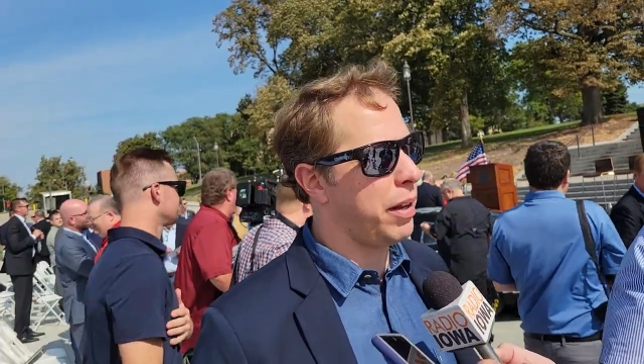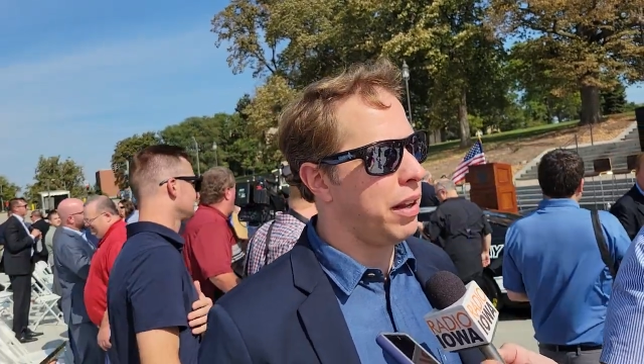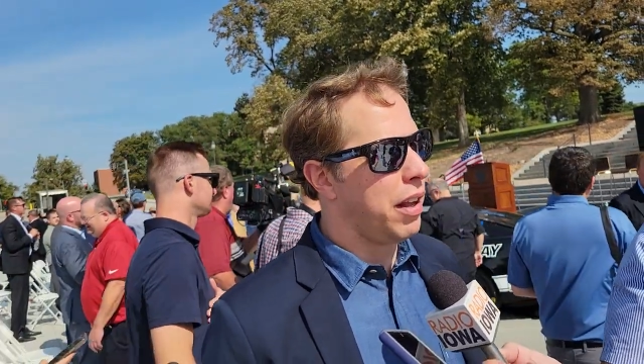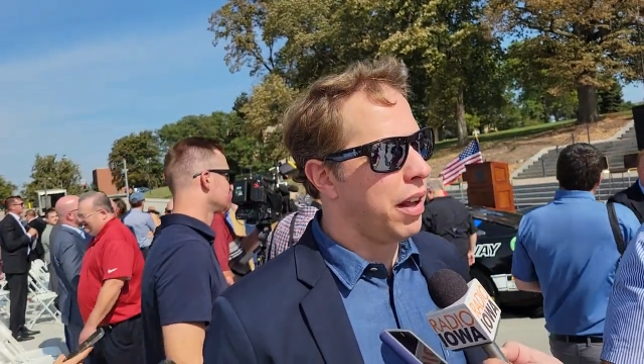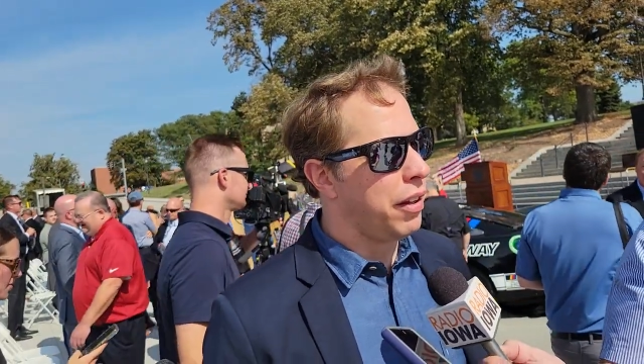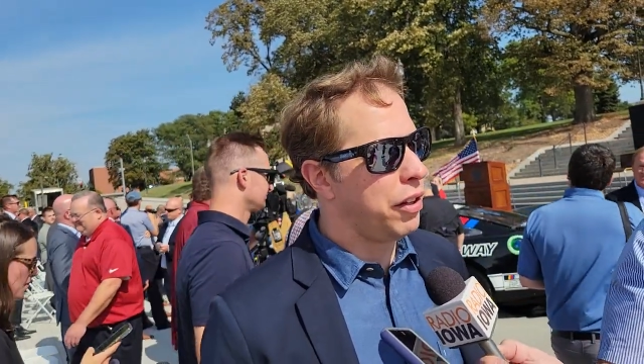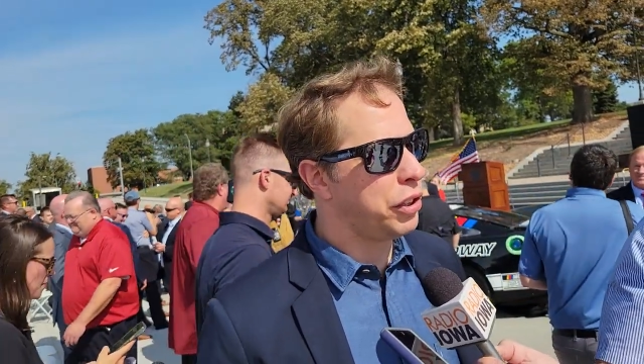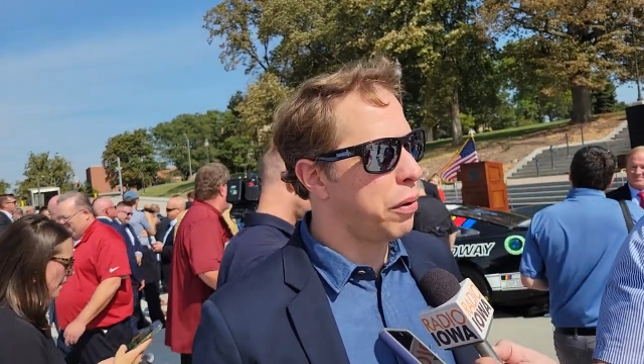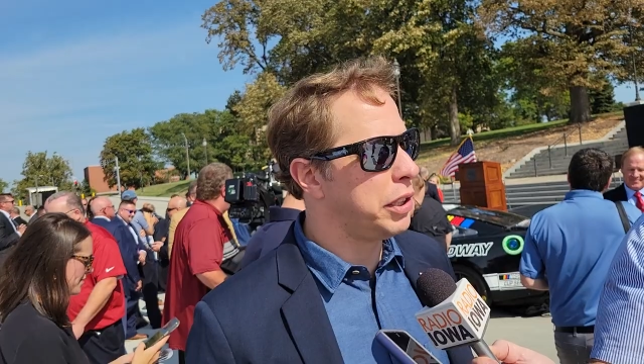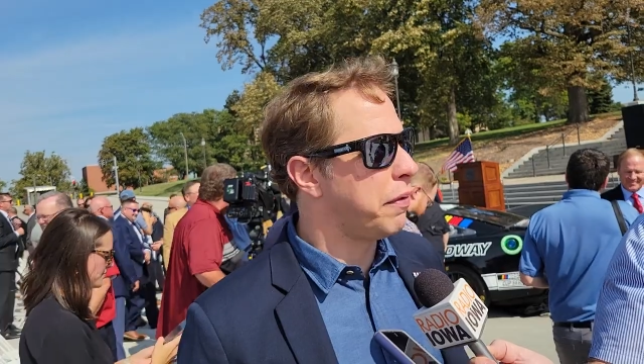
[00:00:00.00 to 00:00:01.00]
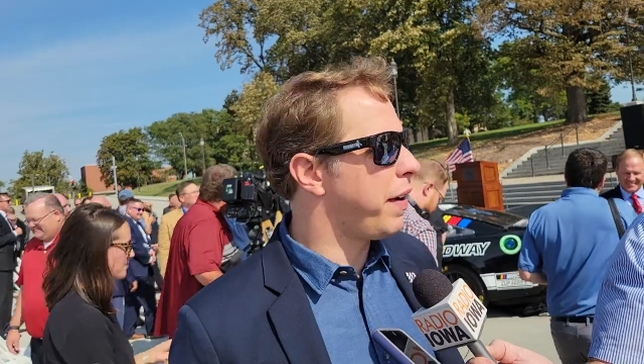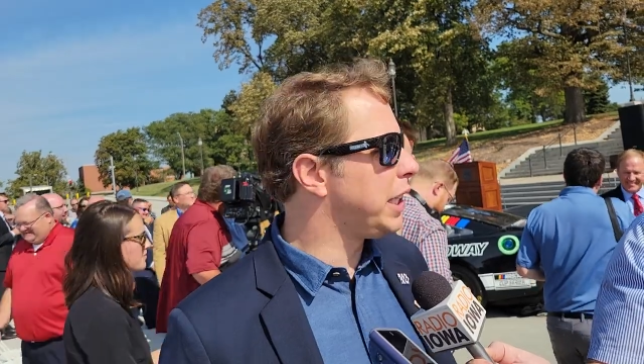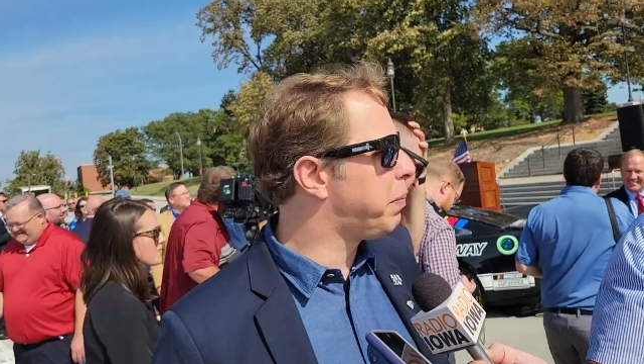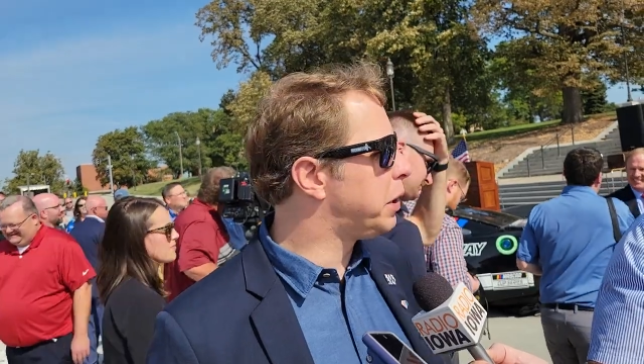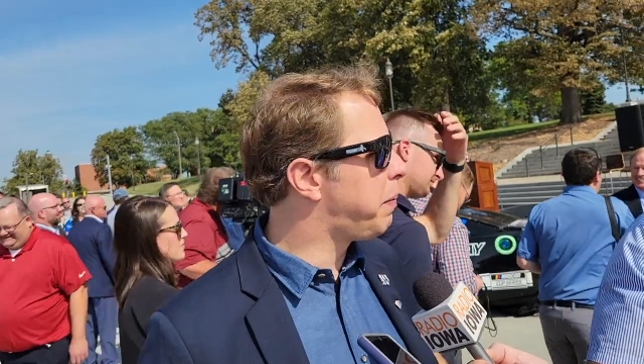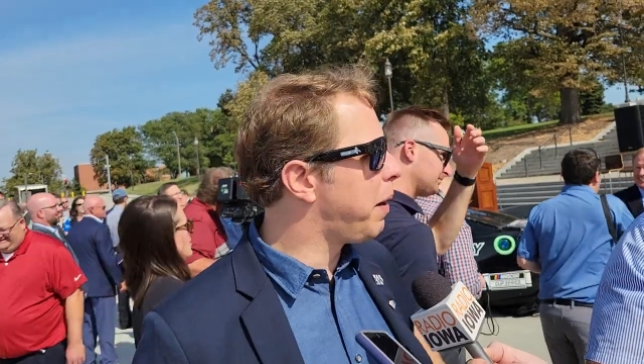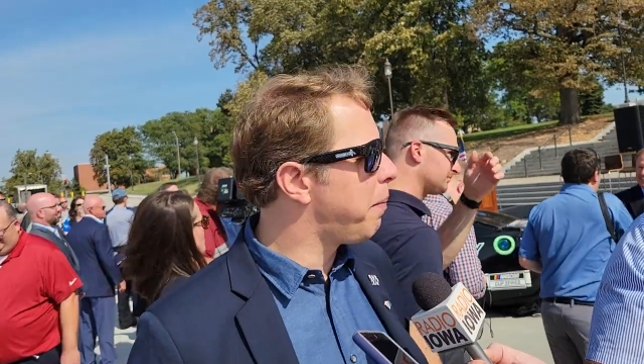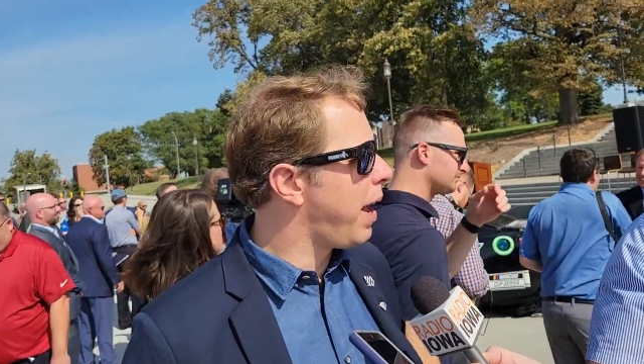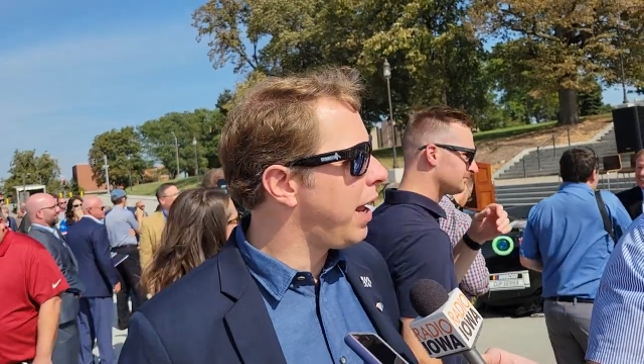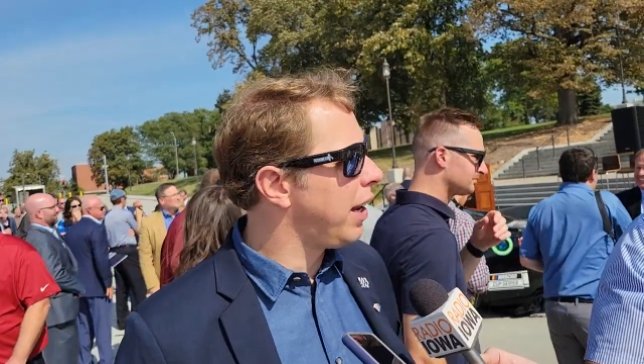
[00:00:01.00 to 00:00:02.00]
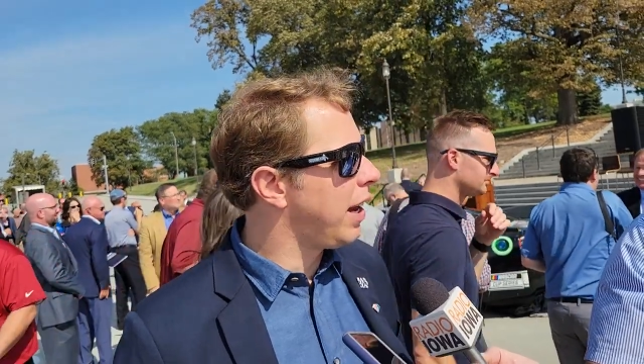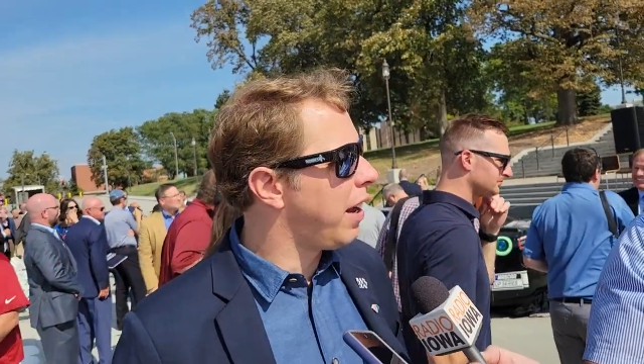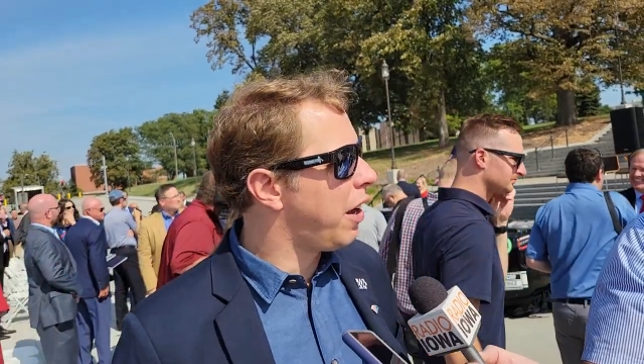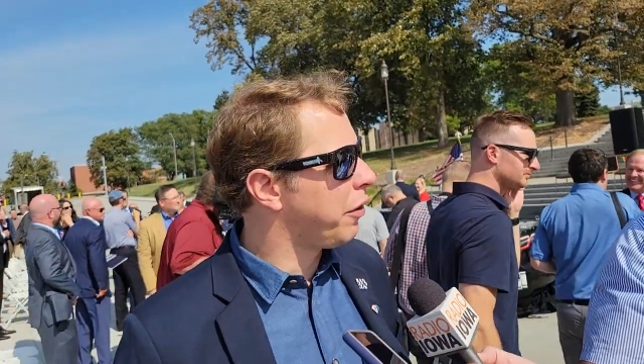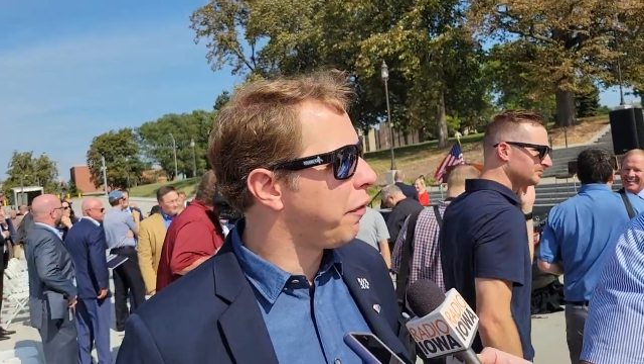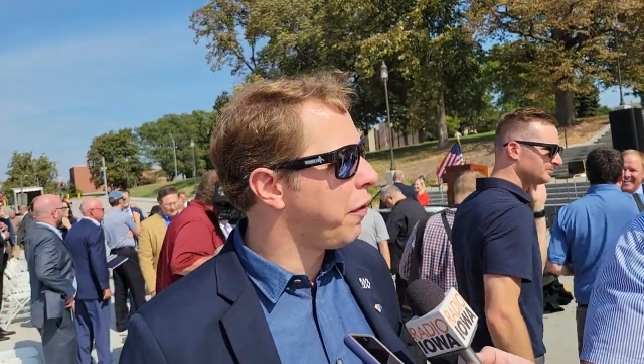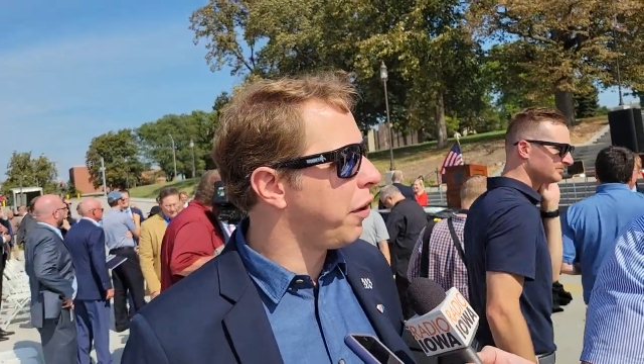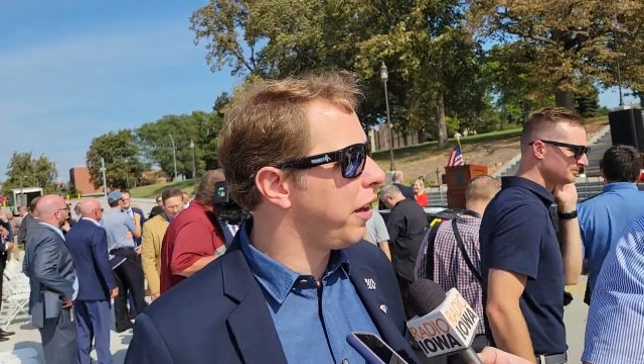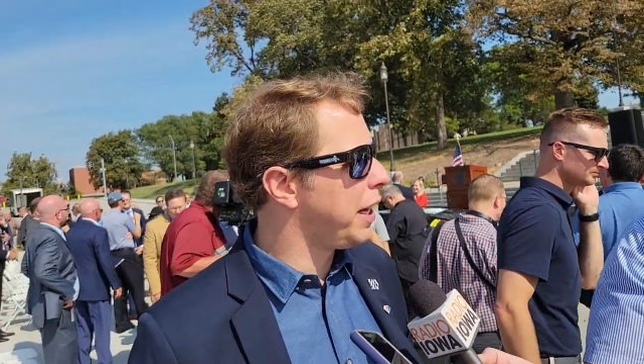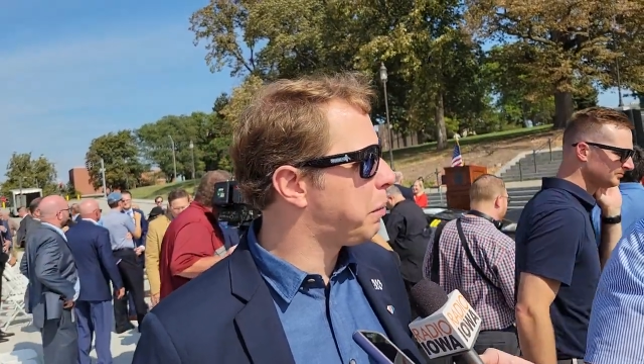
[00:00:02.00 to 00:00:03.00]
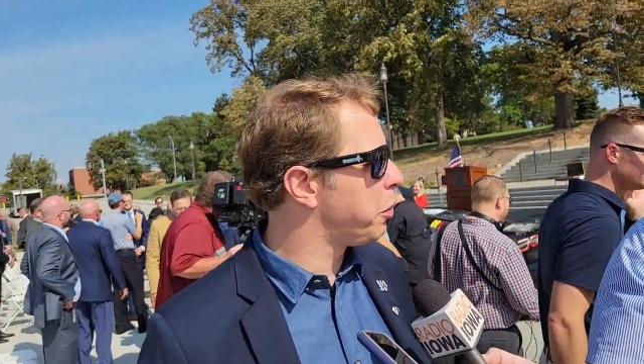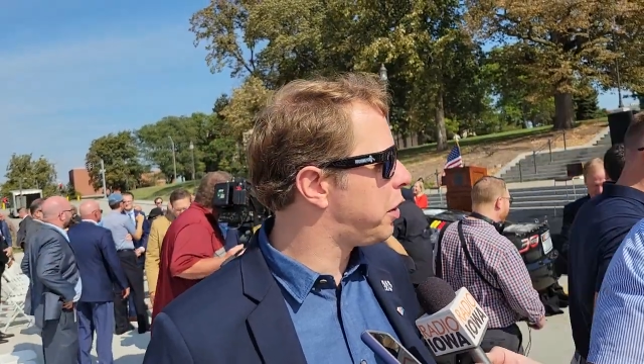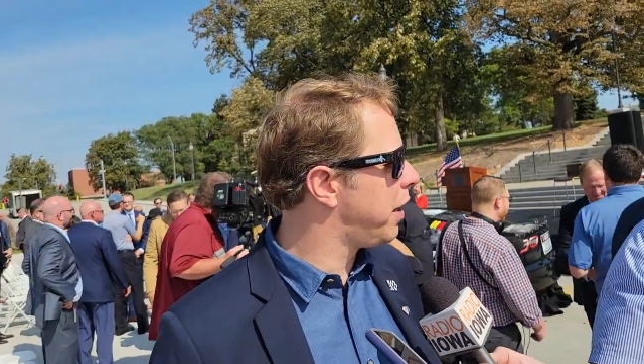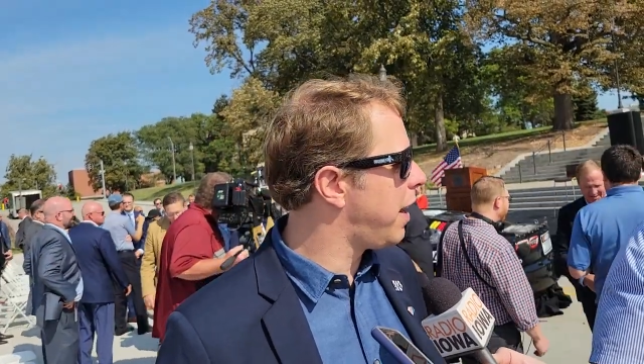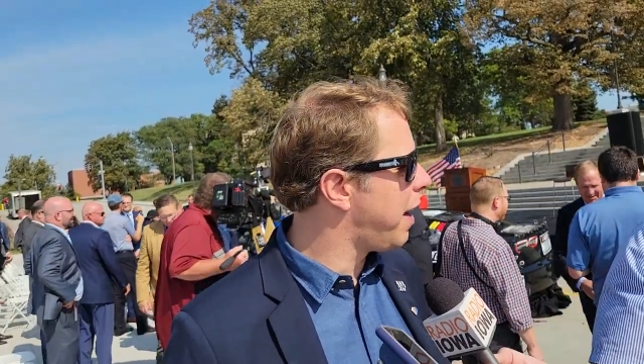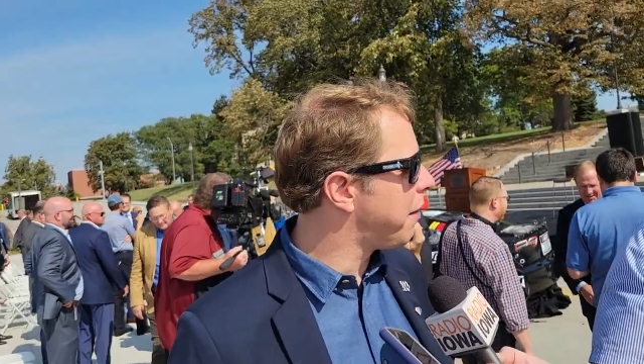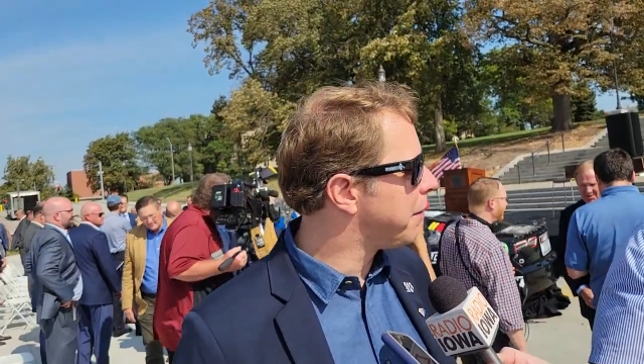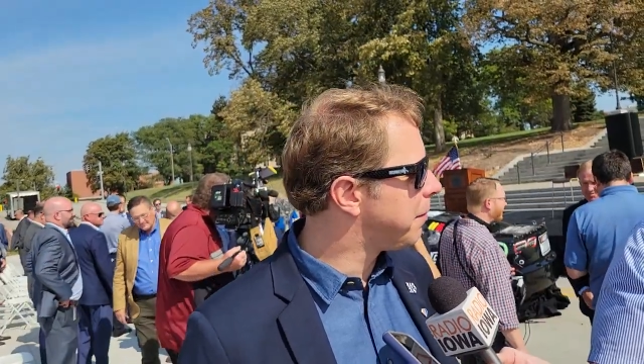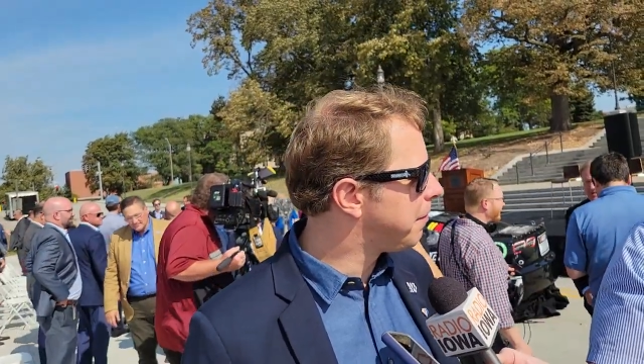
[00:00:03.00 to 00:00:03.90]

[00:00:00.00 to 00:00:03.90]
but there's always investments being made, and I'll defer to the experts on that.